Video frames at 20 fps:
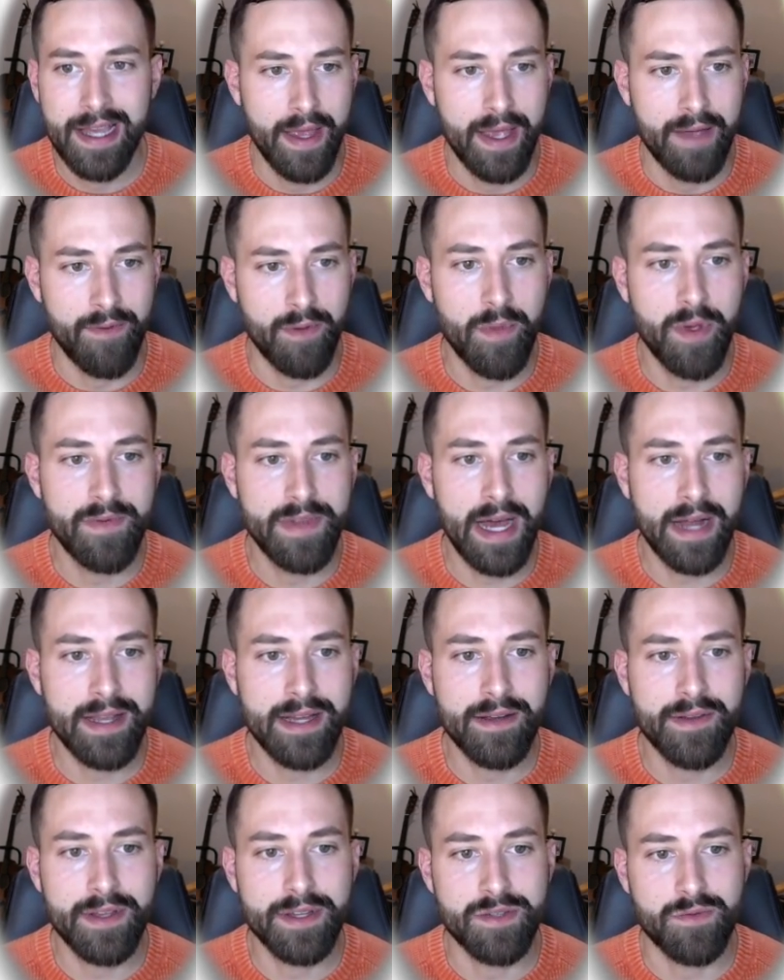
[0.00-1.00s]
If we move down
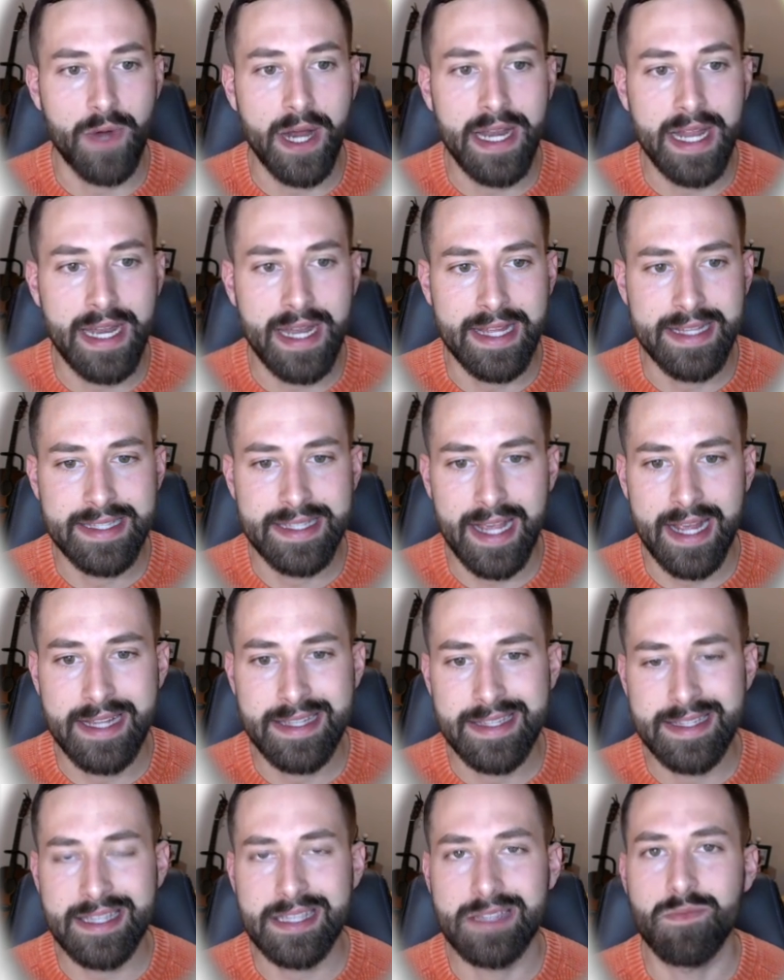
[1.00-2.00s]
here, there's rating insights.
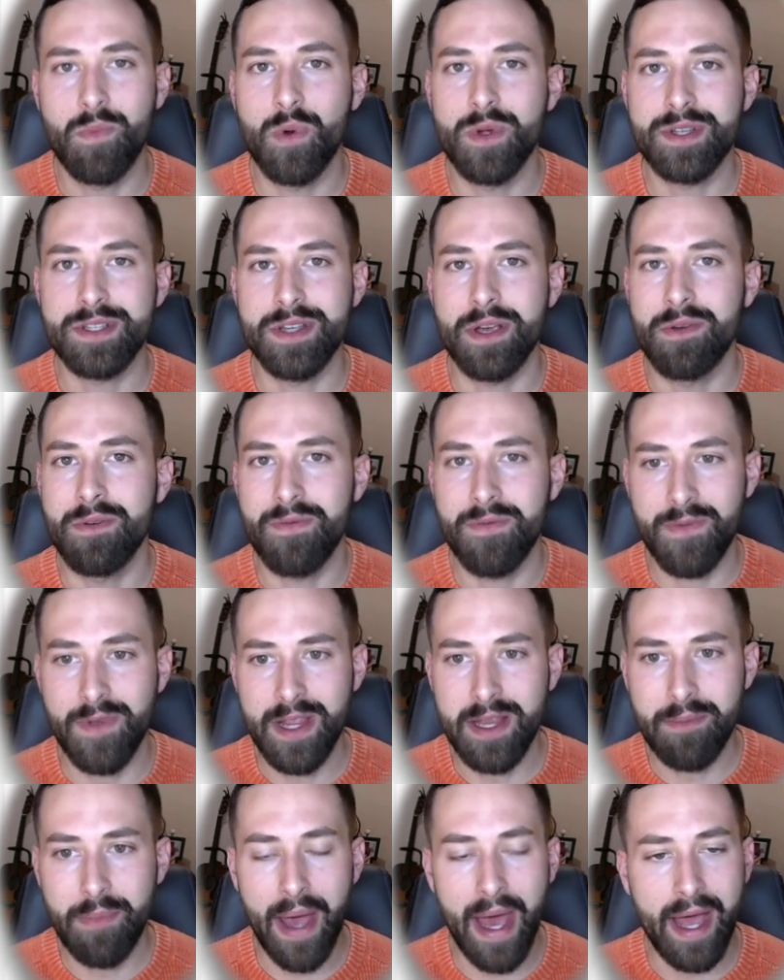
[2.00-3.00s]
This is more so
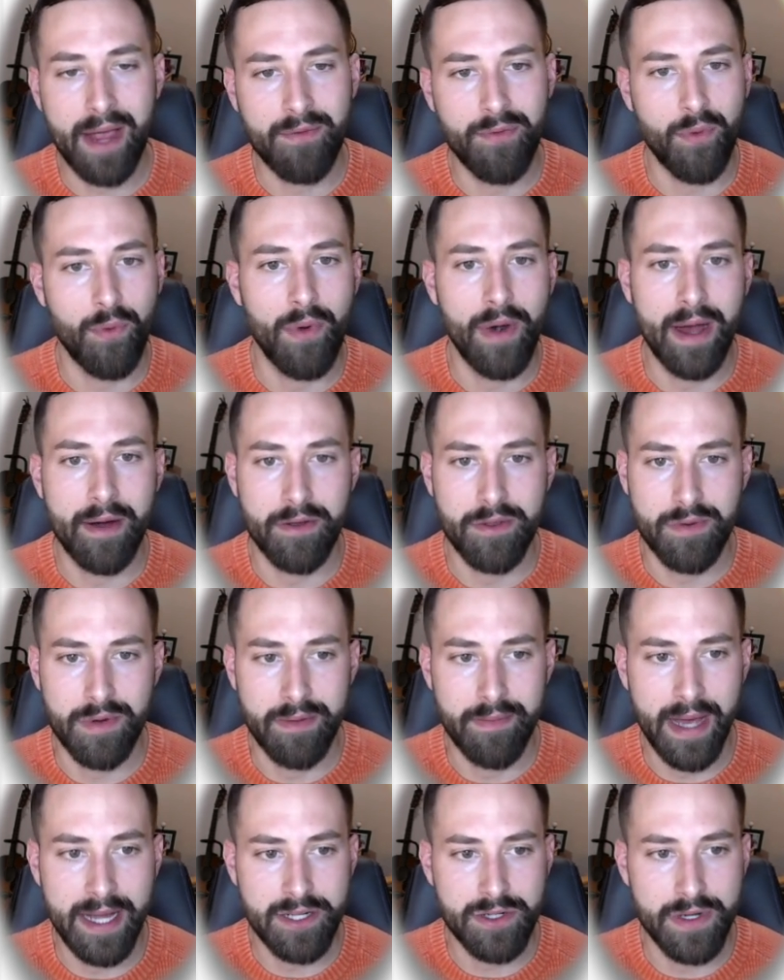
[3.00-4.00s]
feedback for our three
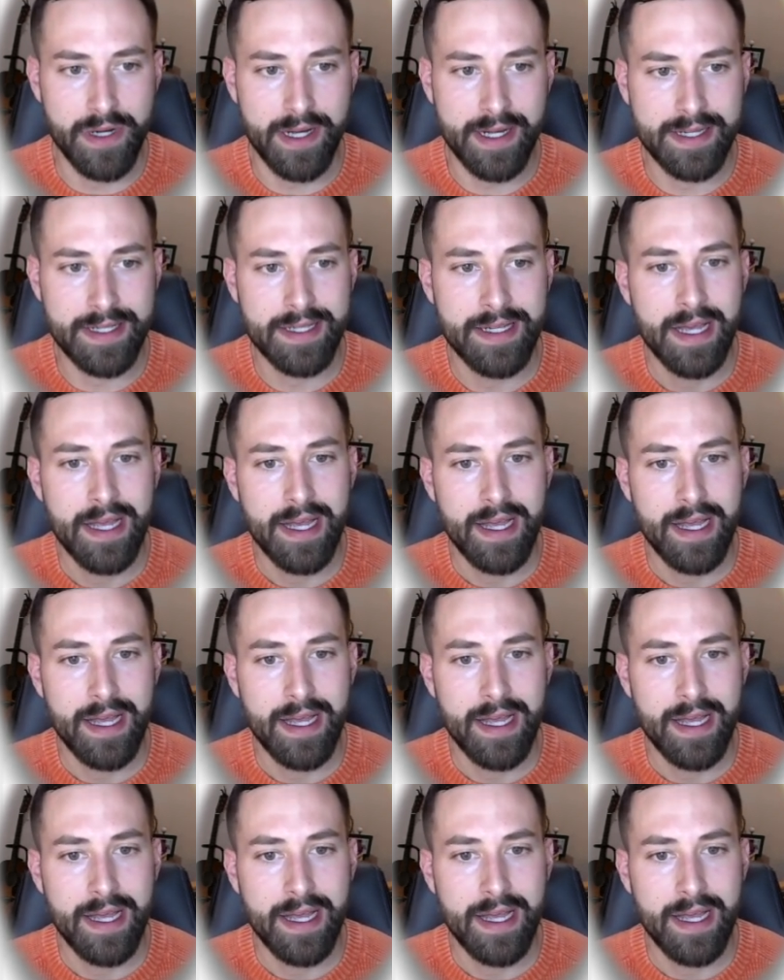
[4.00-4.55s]
metrics.